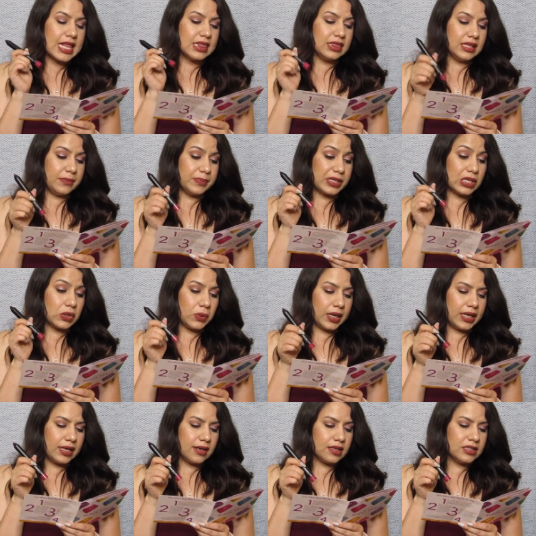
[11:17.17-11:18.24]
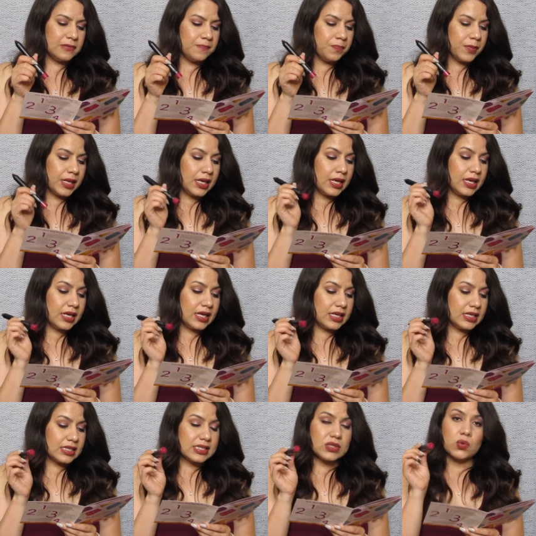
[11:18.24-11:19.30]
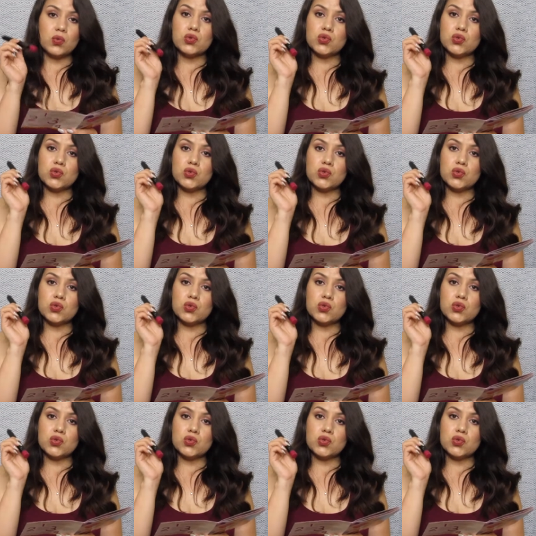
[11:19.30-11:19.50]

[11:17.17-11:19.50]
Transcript: Lip Crayon is